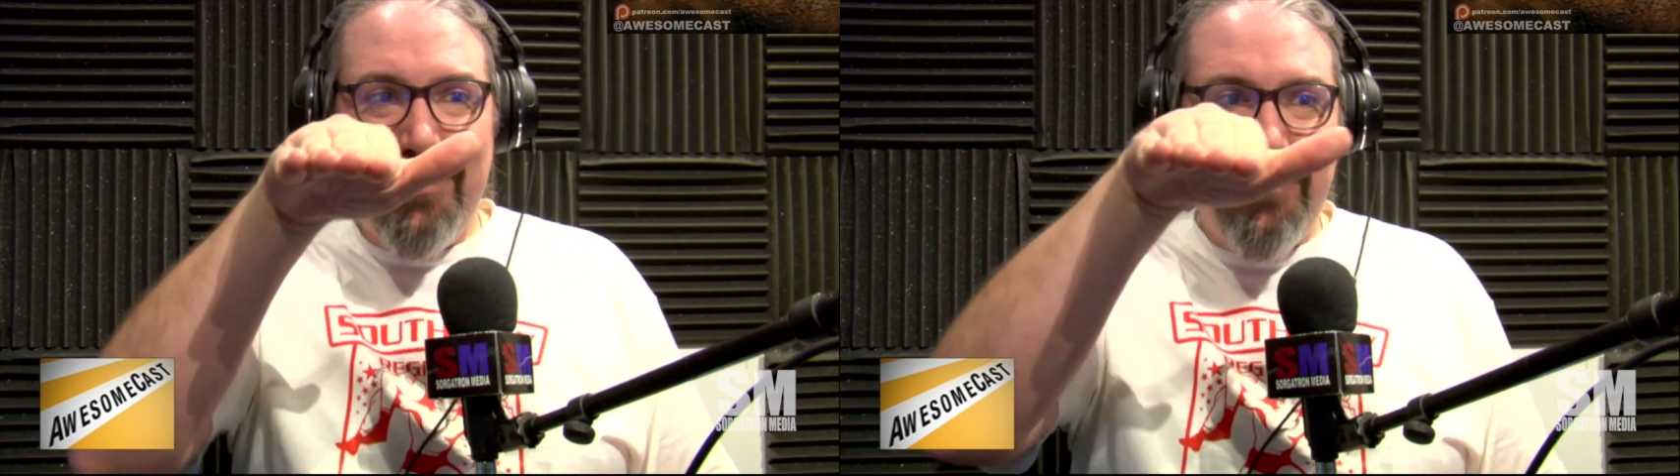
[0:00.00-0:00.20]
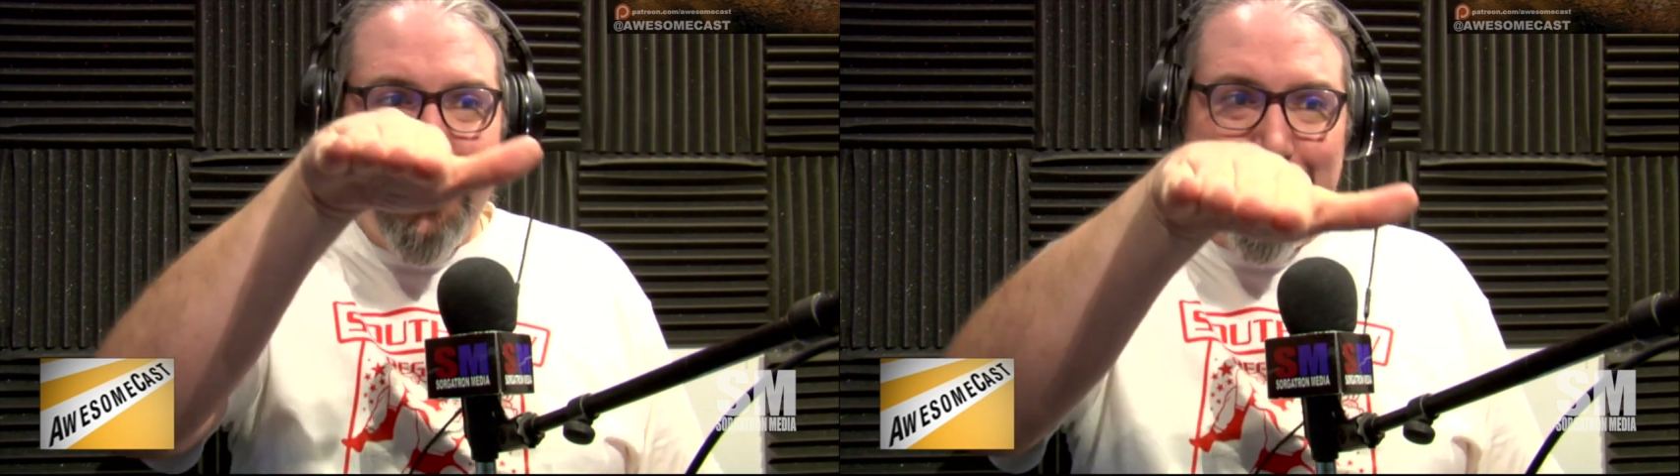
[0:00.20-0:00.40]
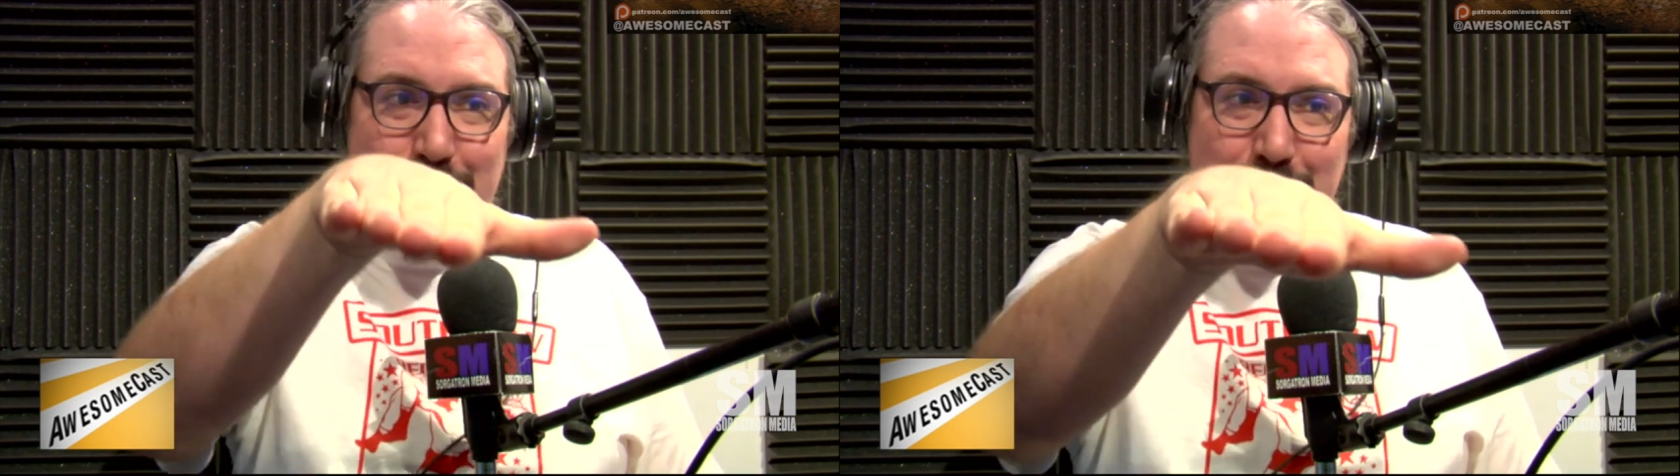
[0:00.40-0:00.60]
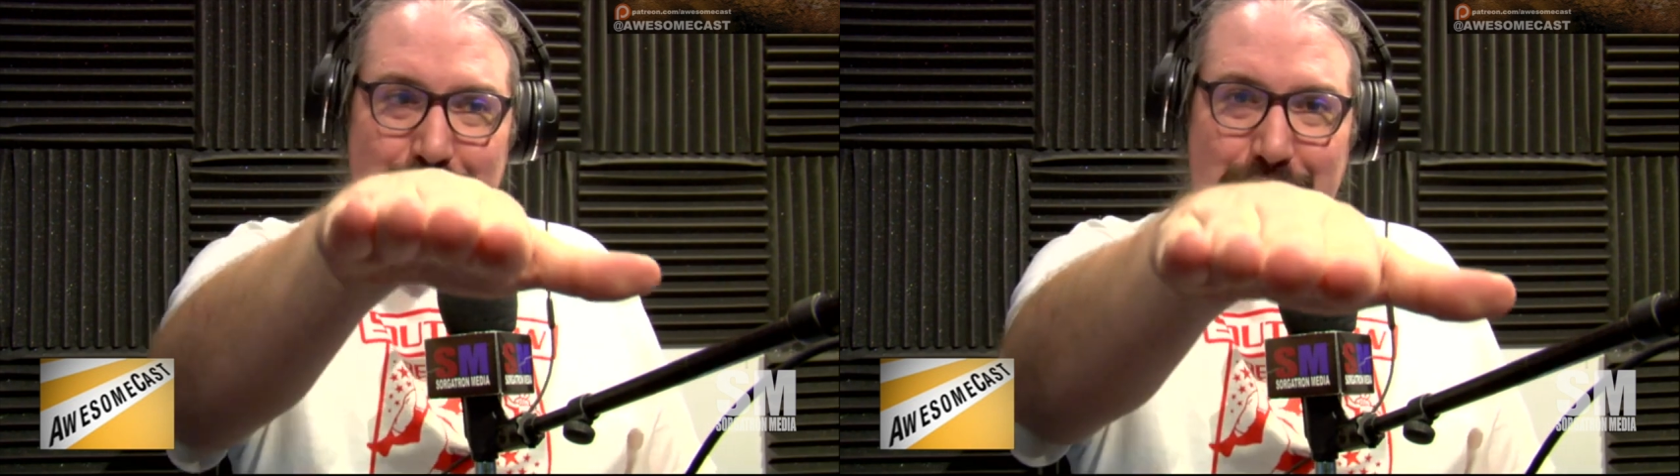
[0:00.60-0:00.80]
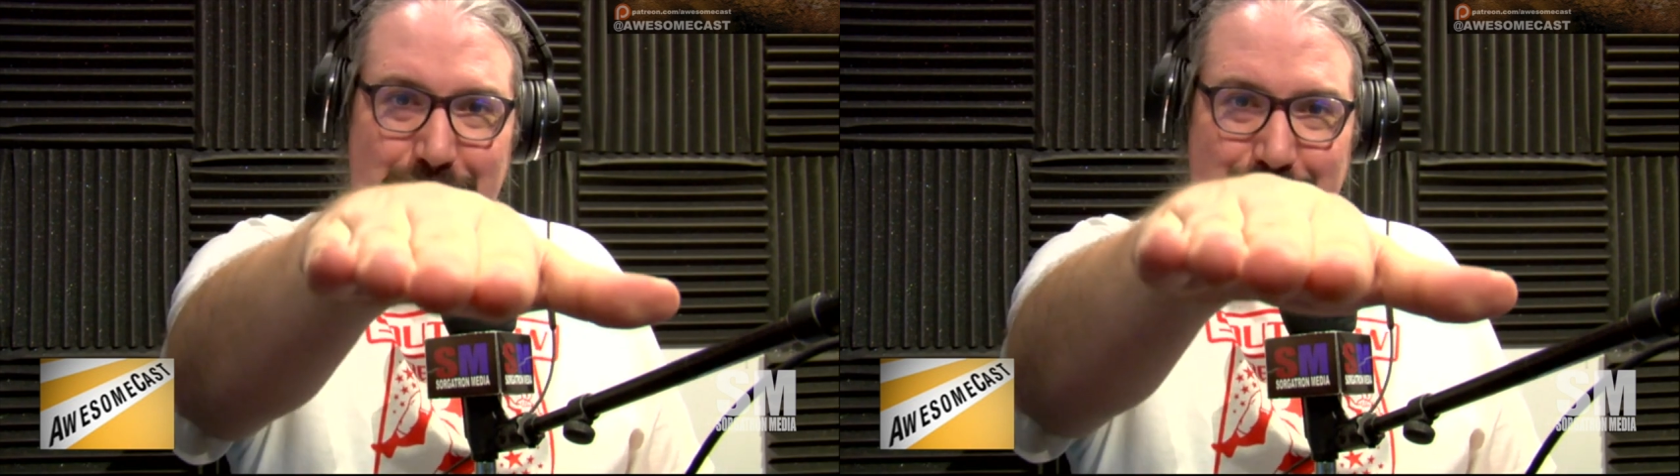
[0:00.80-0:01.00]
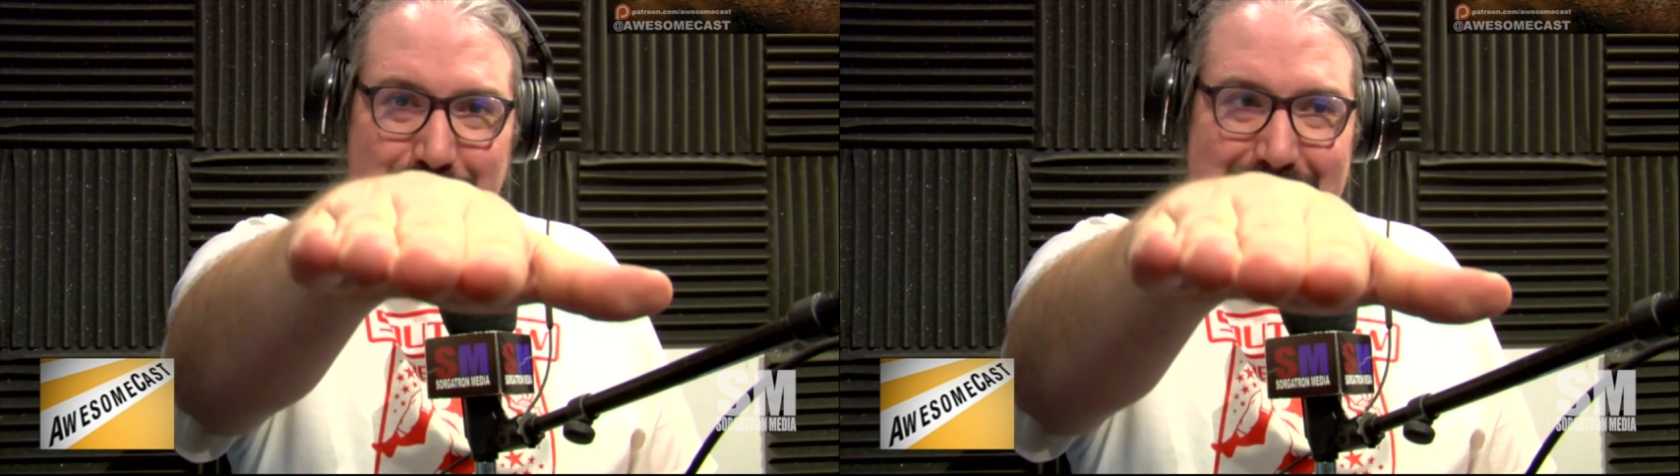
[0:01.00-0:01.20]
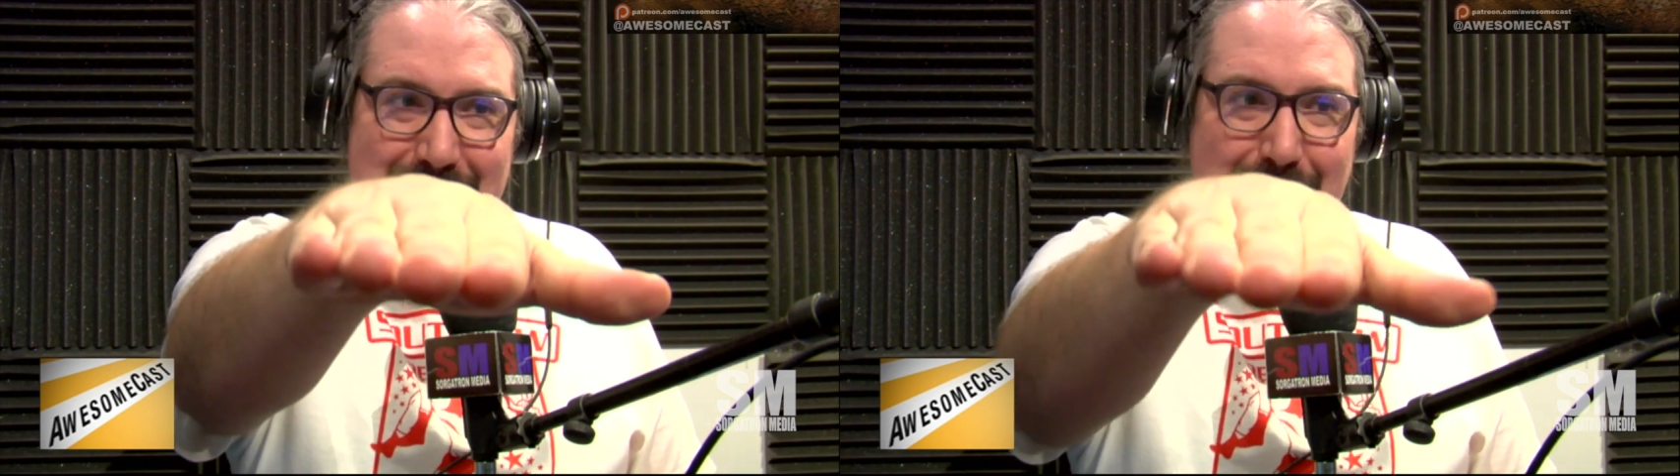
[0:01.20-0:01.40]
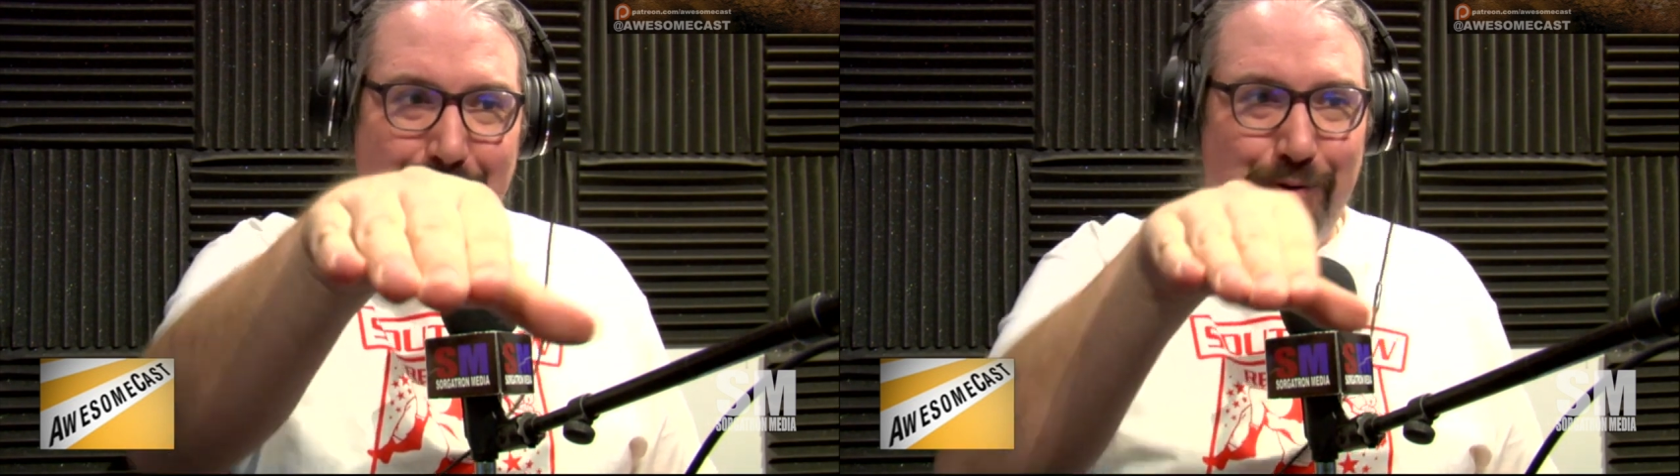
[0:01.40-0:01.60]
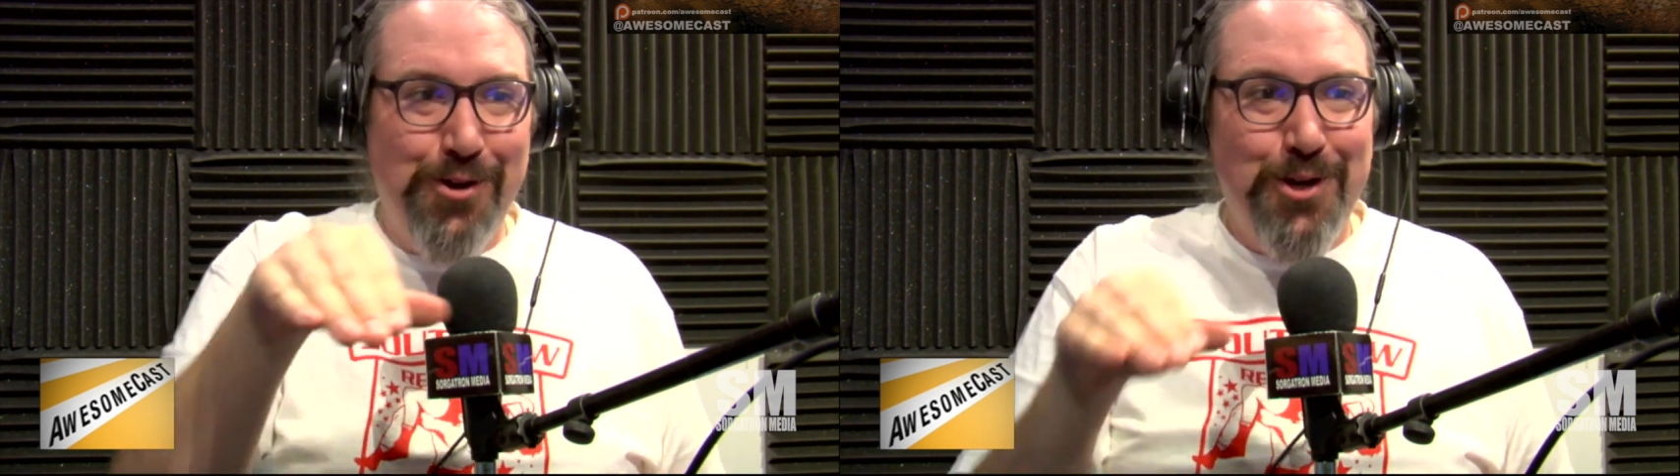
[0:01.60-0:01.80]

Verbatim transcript: this computer right now